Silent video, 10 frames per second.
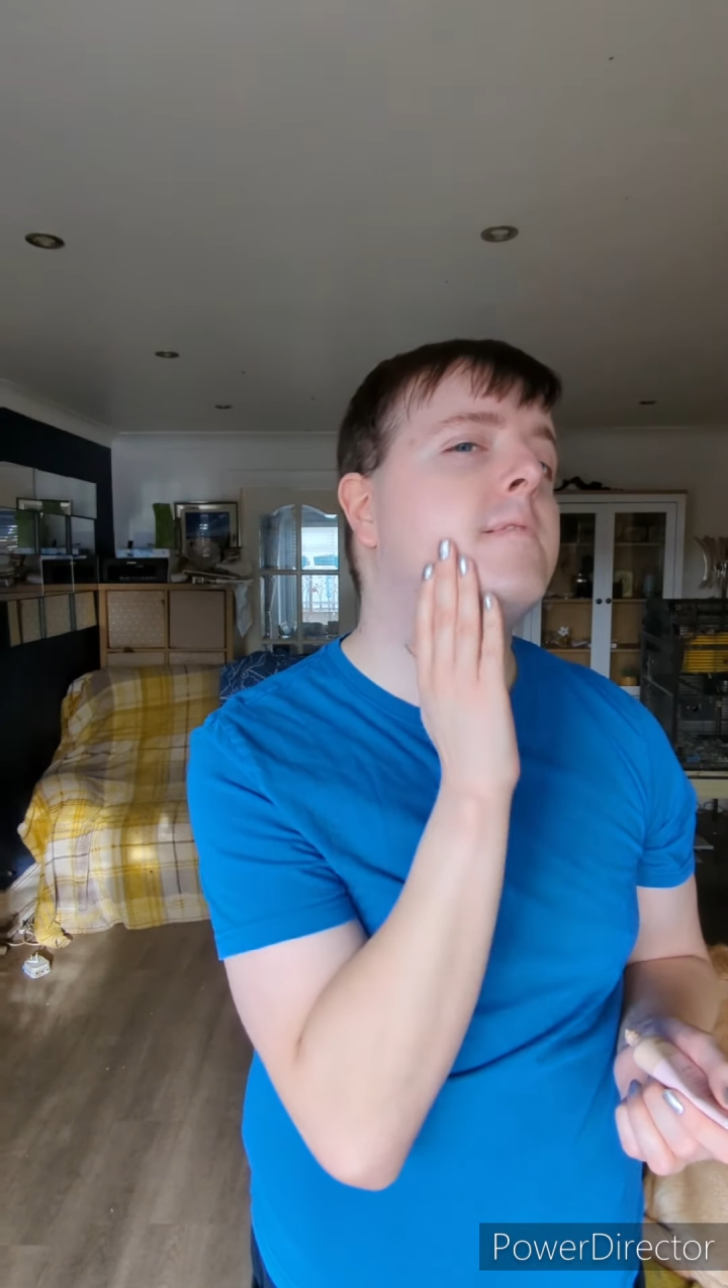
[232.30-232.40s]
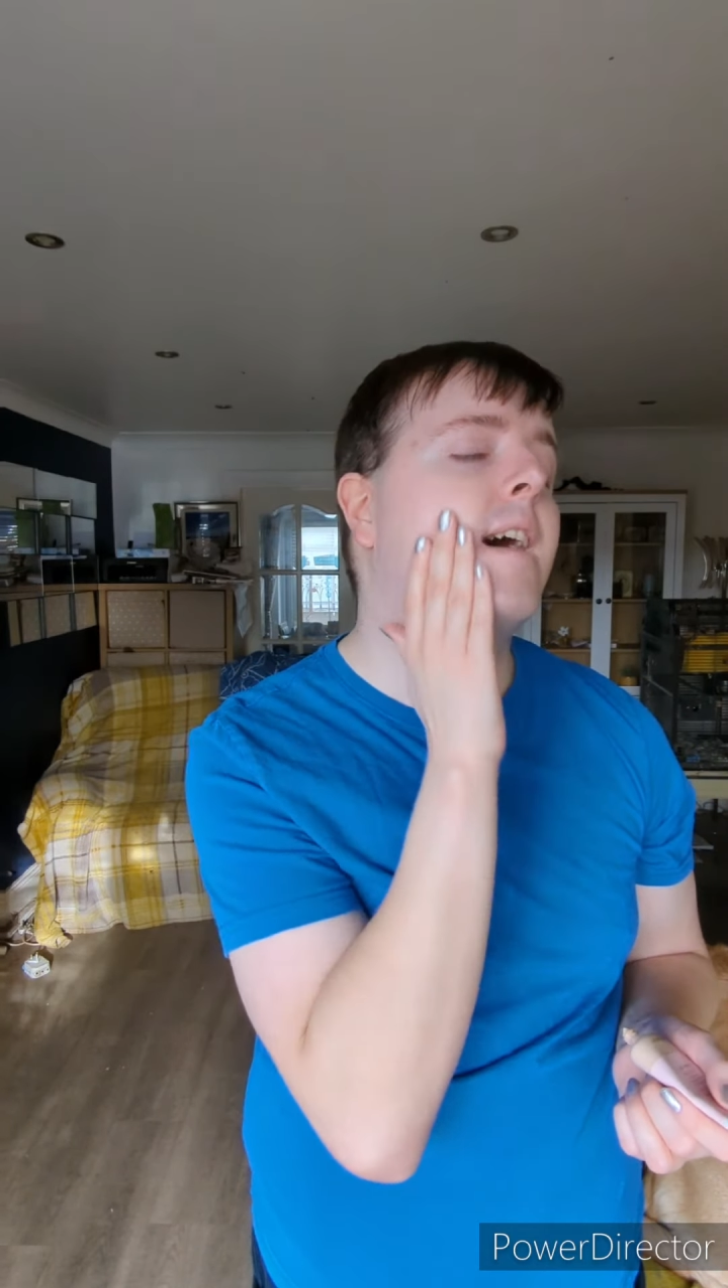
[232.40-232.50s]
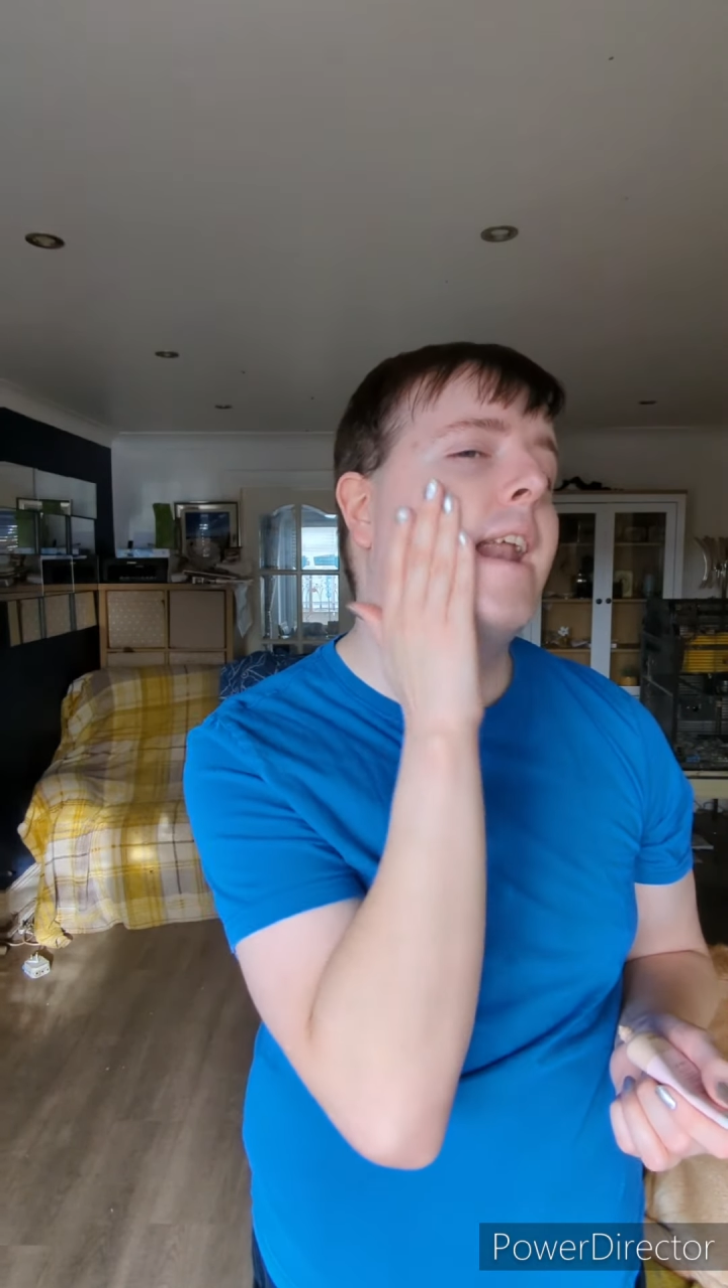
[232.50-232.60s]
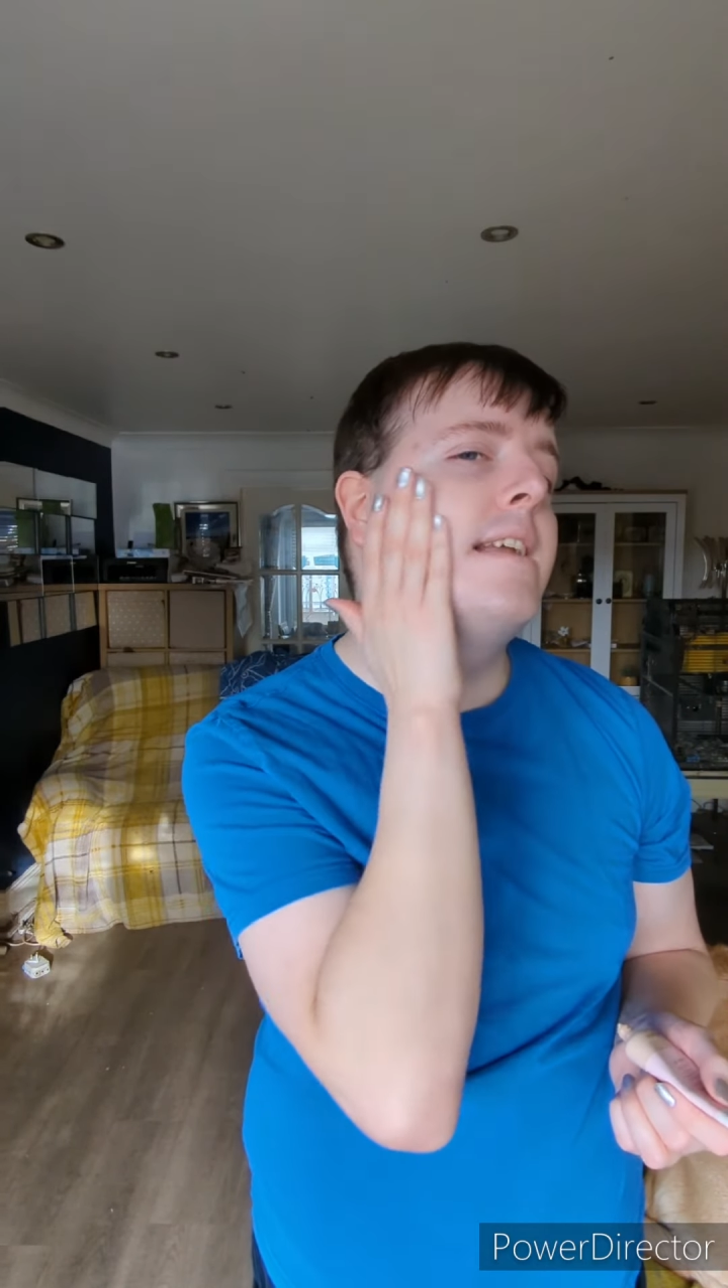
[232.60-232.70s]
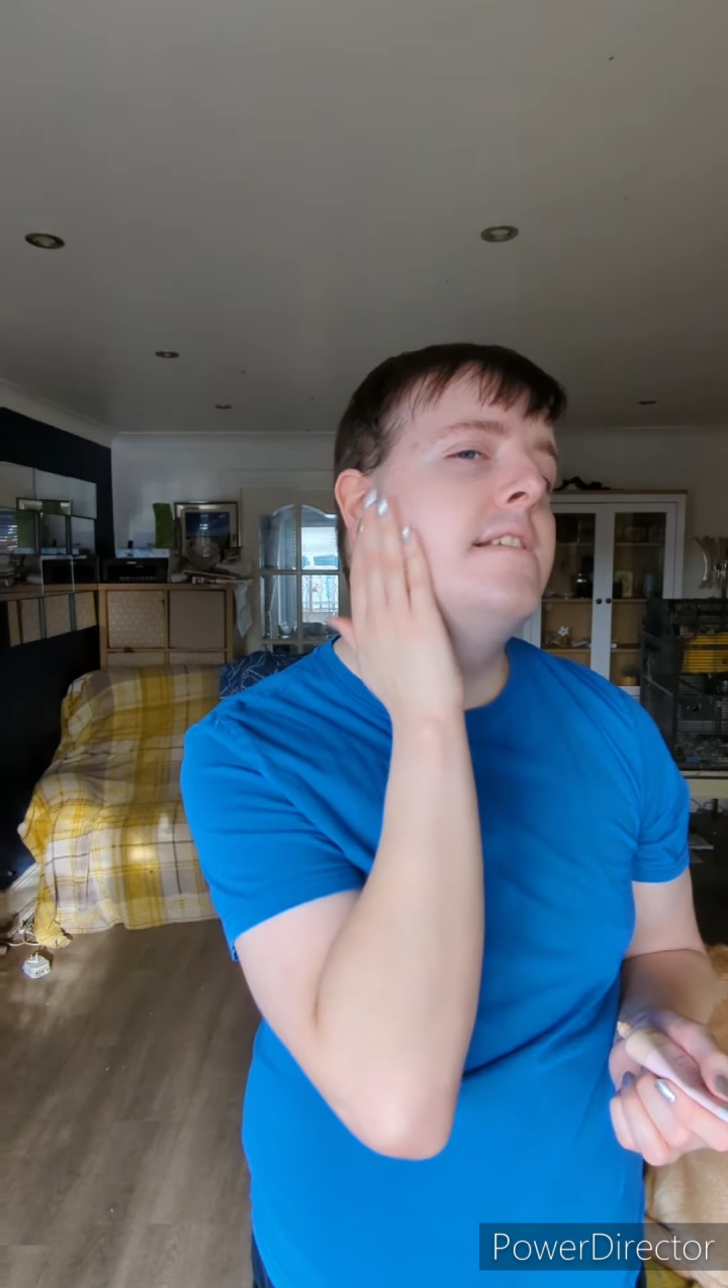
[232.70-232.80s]

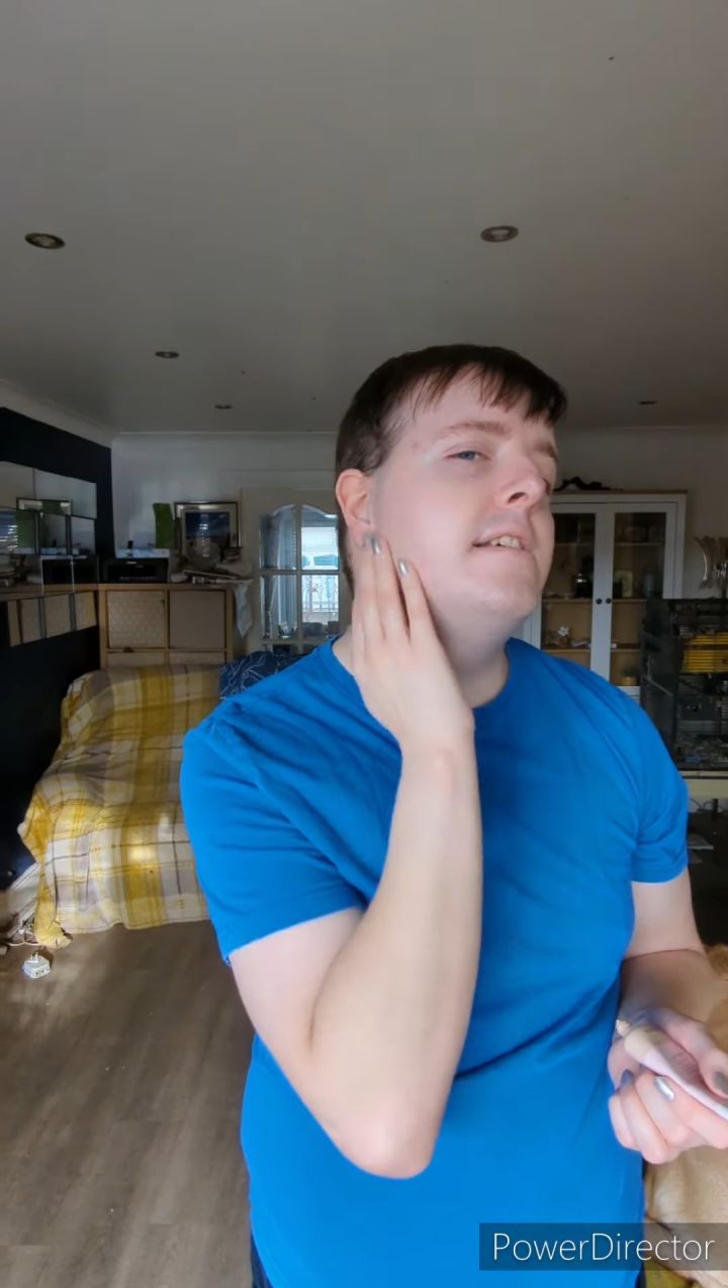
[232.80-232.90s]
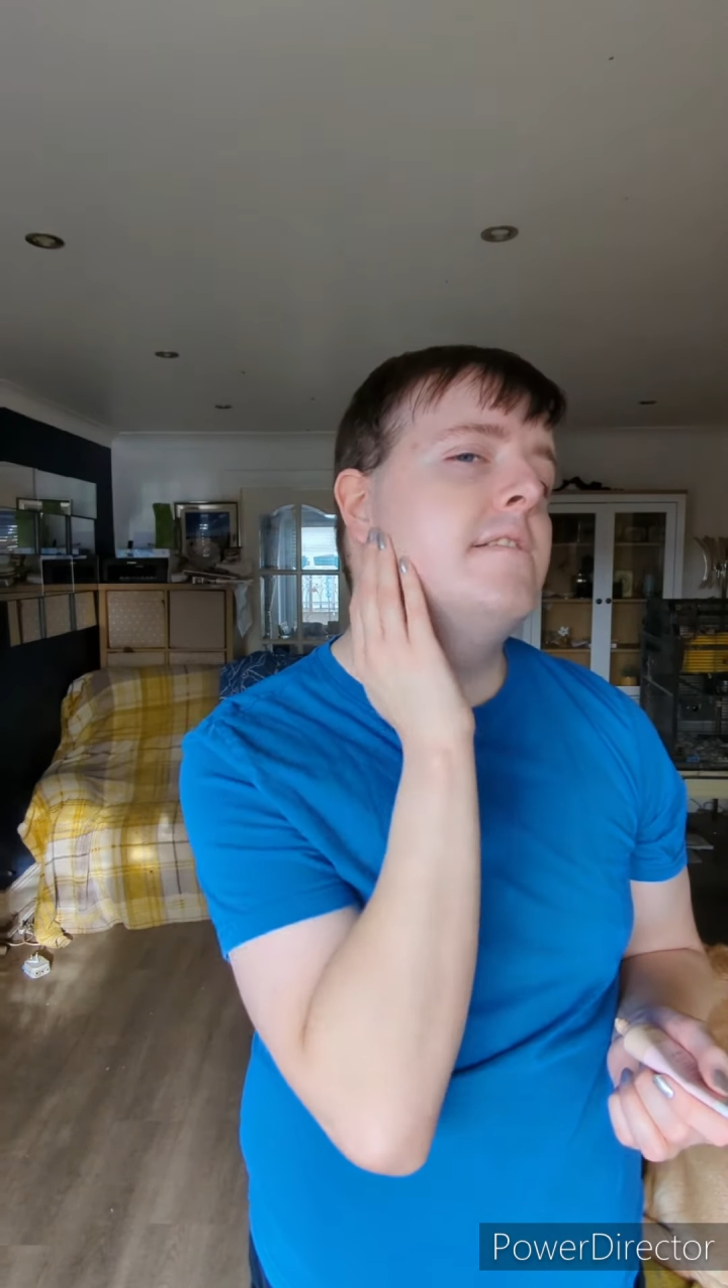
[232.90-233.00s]
I like to